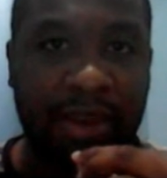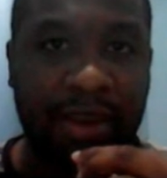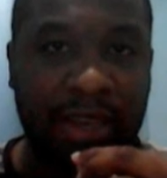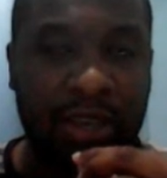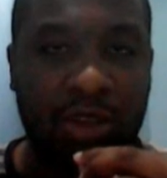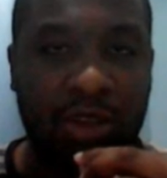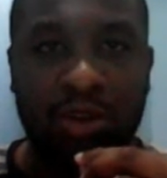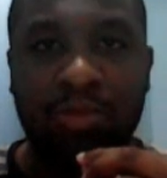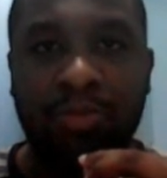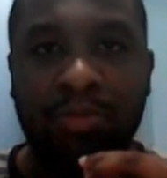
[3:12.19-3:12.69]

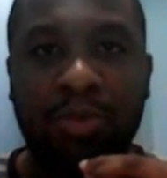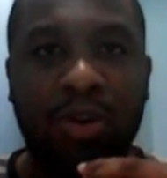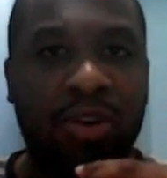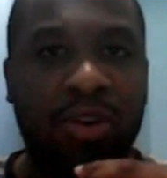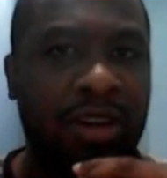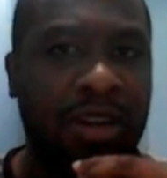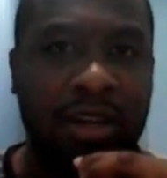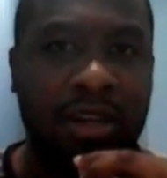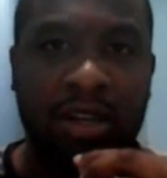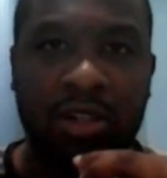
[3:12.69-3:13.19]
use my
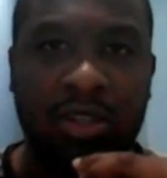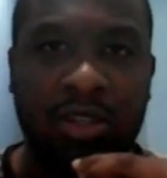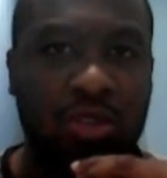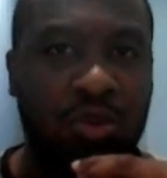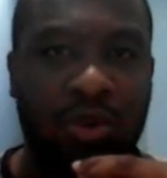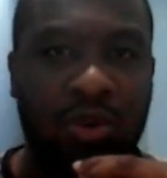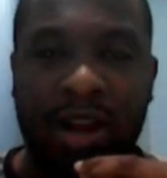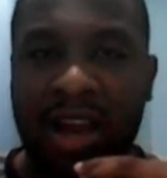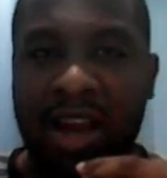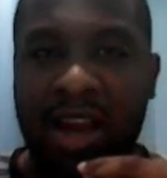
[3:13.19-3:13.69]
coupon
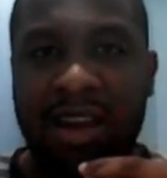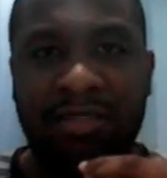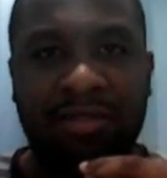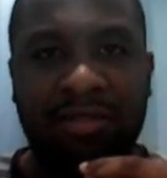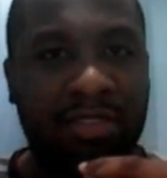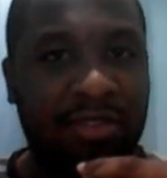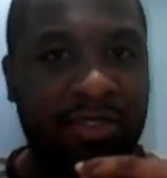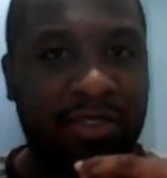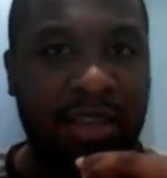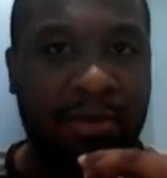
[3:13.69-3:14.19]
to
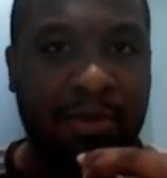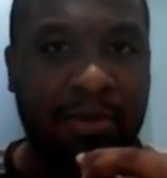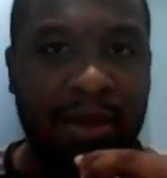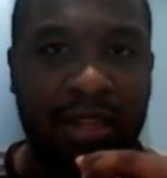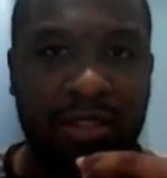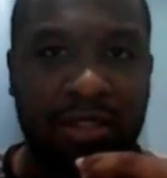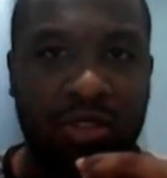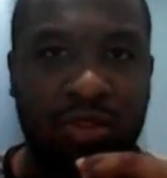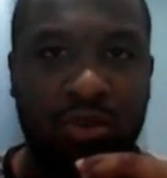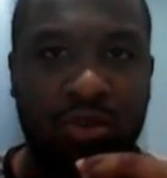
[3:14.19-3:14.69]
have
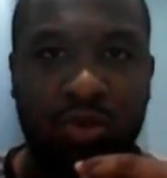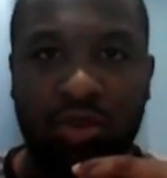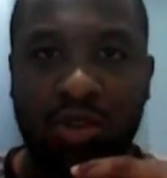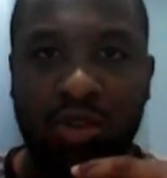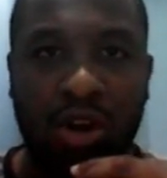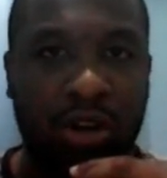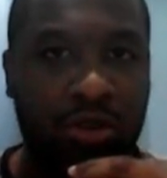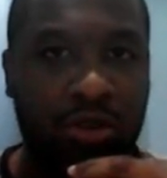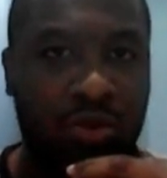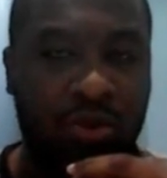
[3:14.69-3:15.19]
15
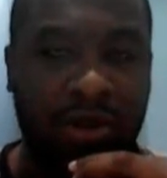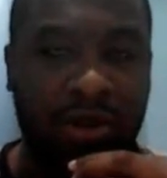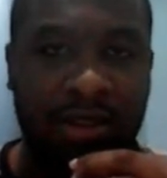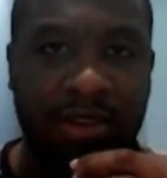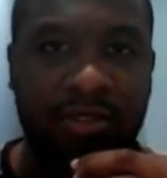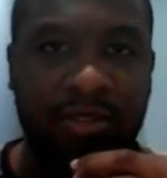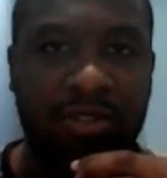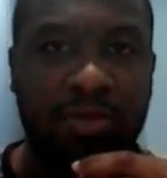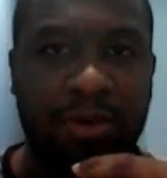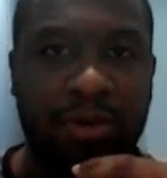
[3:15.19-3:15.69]
minutes to
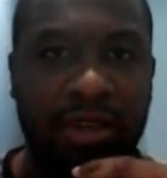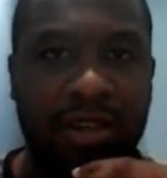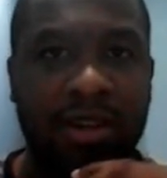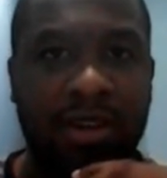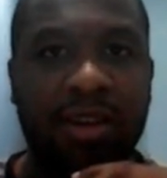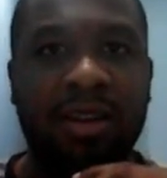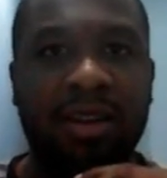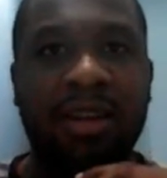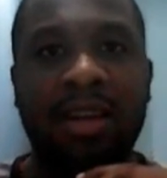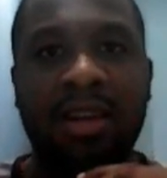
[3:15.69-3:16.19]
talk to a
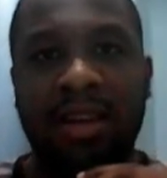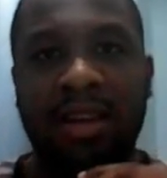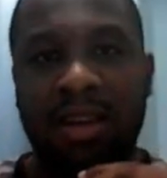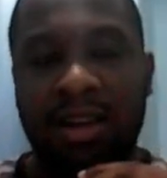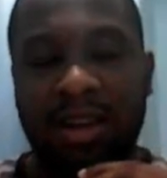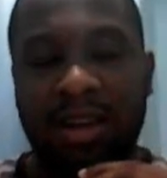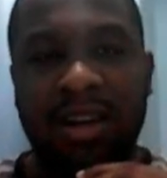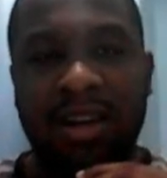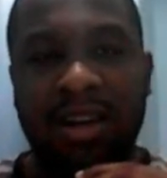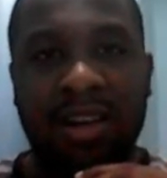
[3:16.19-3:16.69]
native speaker.
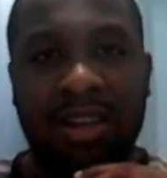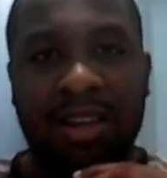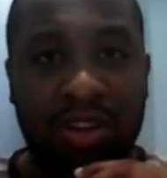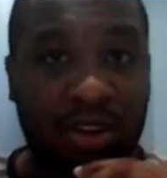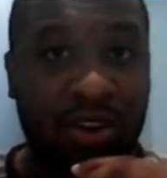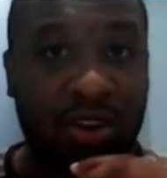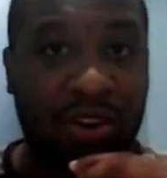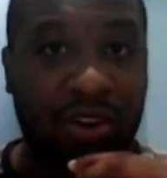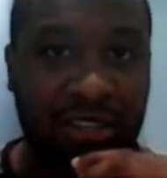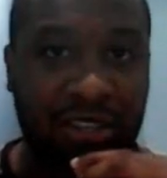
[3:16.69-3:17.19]

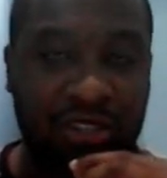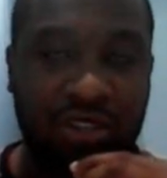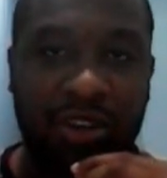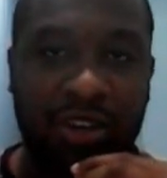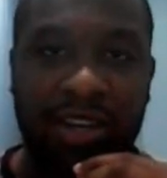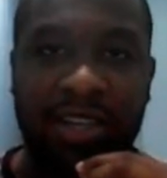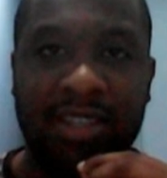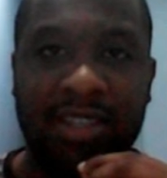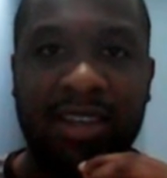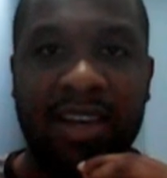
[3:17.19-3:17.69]
You're
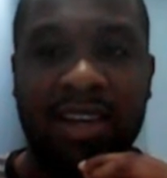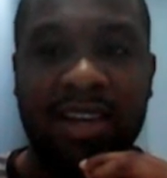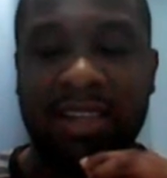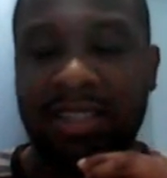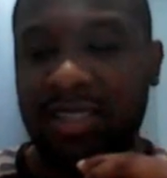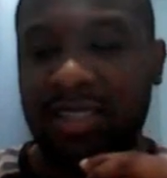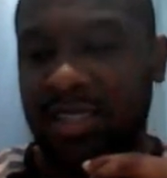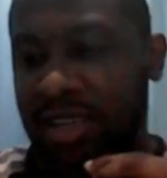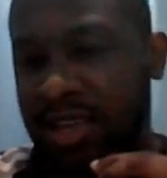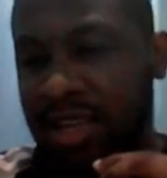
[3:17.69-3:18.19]
gonna enjoy
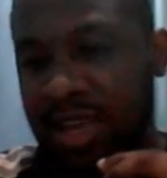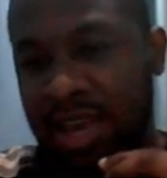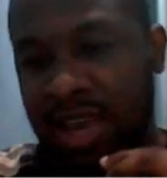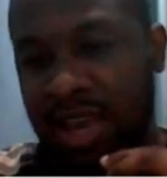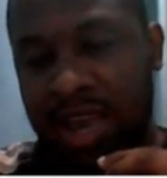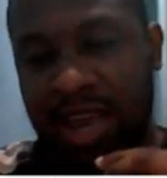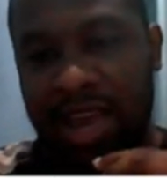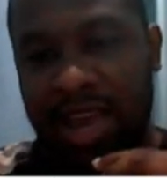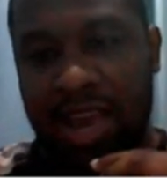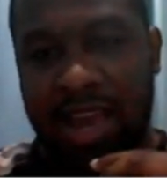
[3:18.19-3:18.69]
it, guys.
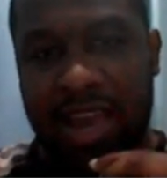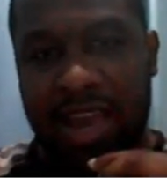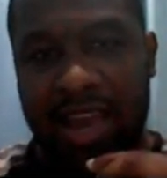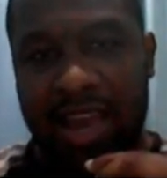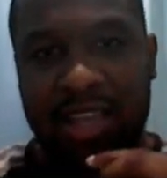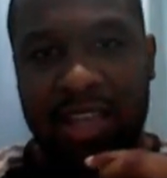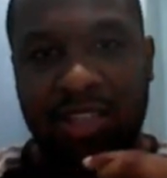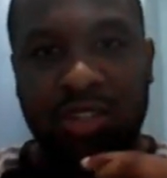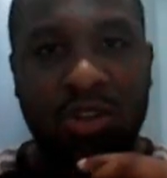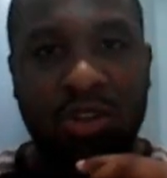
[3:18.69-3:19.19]

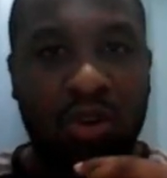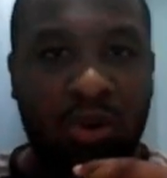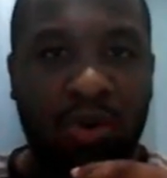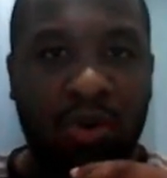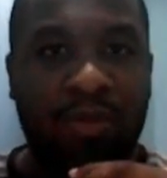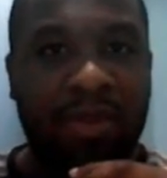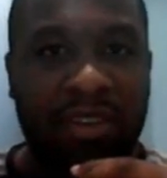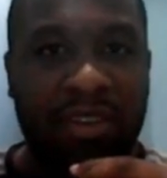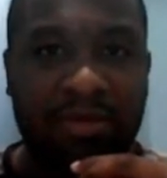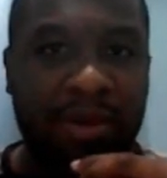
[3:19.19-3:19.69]

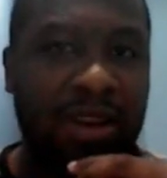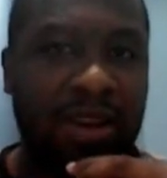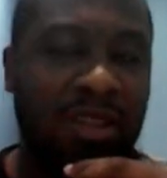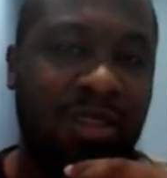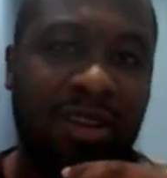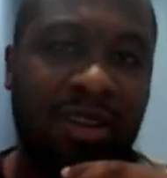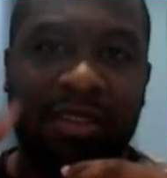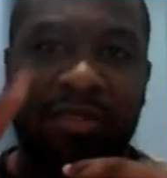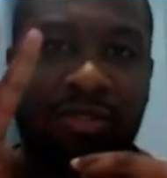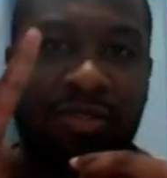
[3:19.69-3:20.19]
And so
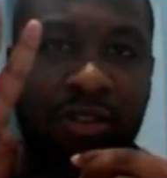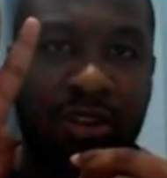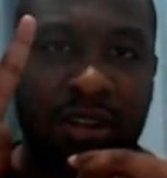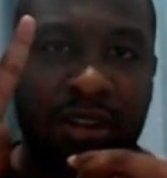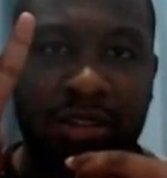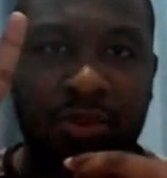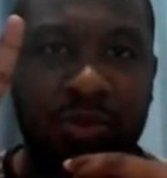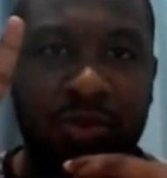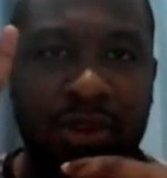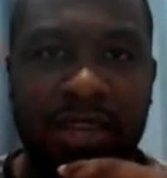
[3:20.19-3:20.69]
I've been
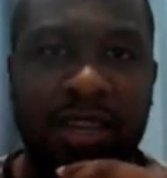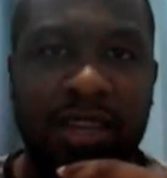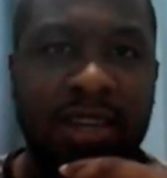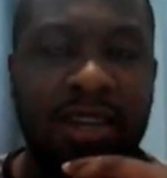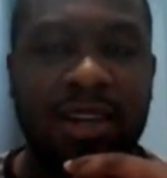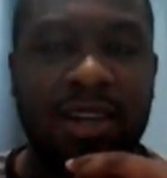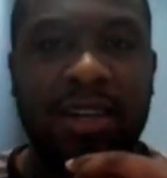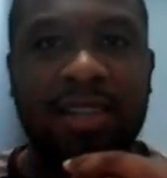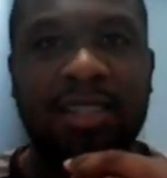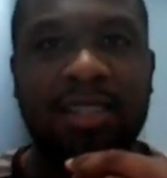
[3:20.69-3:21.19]
studying for
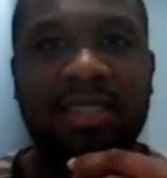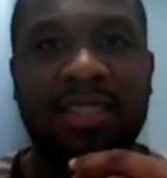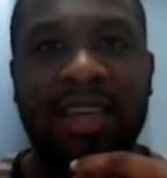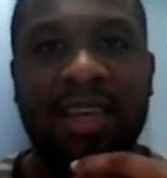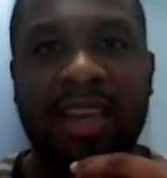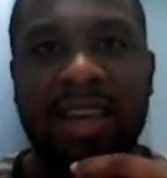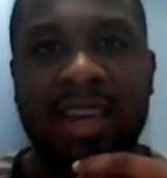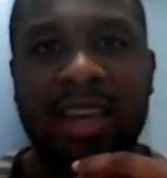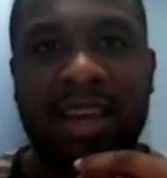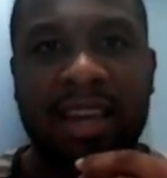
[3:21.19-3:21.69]
3
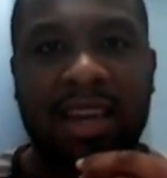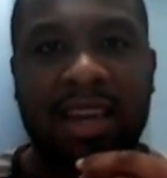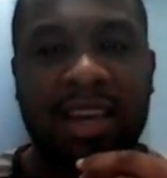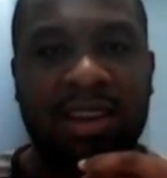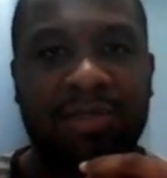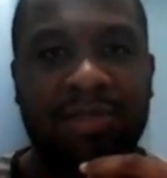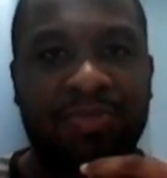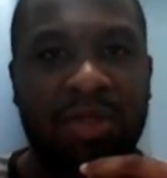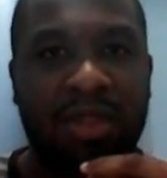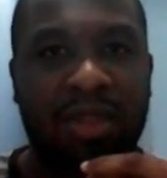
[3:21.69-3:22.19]
years,
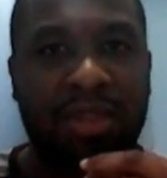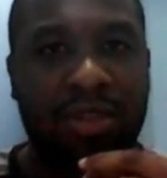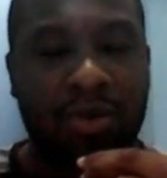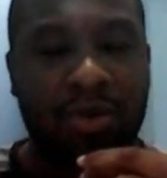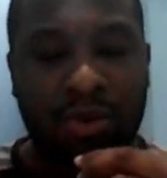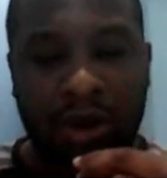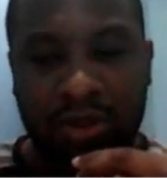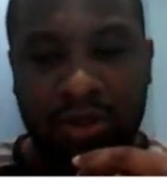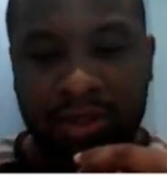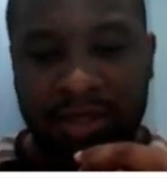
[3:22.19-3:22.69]

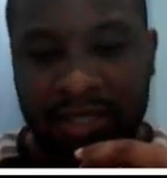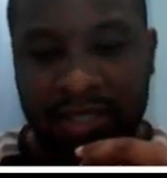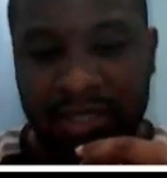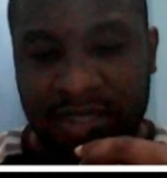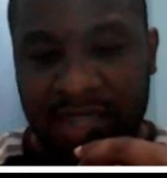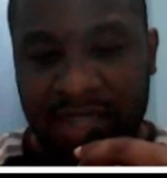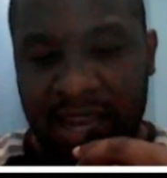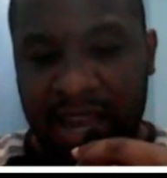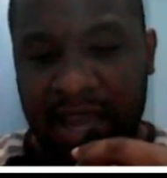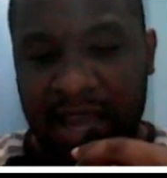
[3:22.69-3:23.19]
and
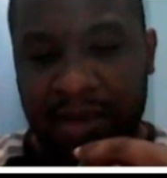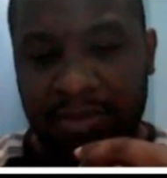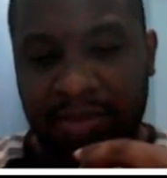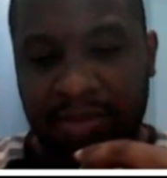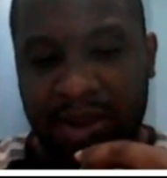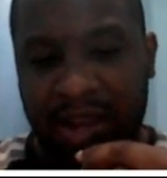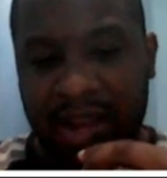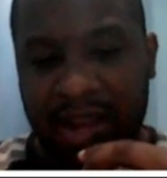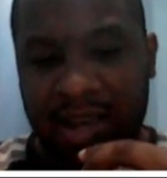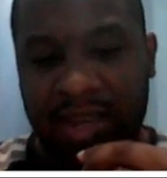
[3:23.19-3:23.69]
throughout this
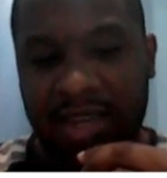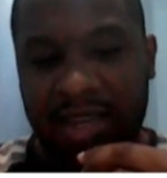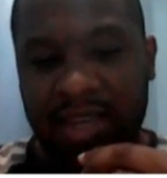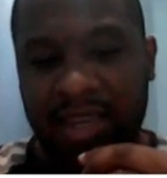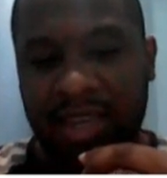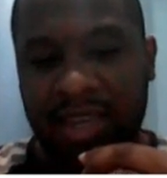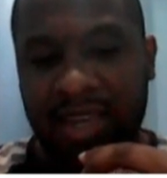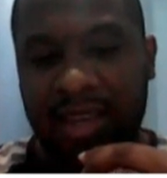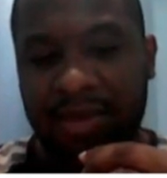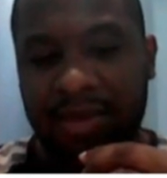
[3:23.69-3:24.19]
time
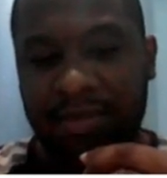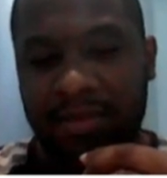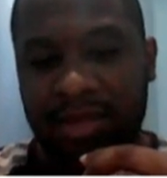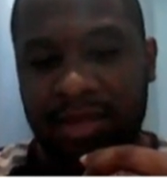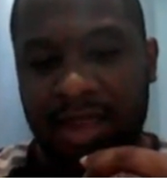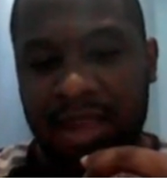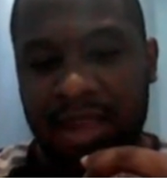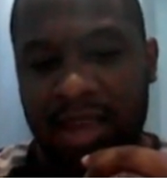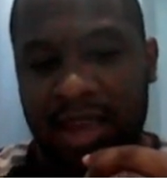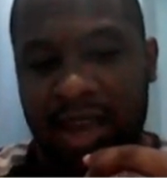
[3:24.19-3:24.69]

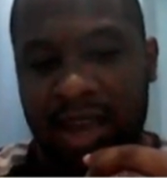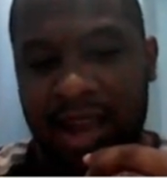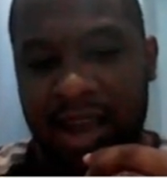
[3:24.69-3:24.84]
I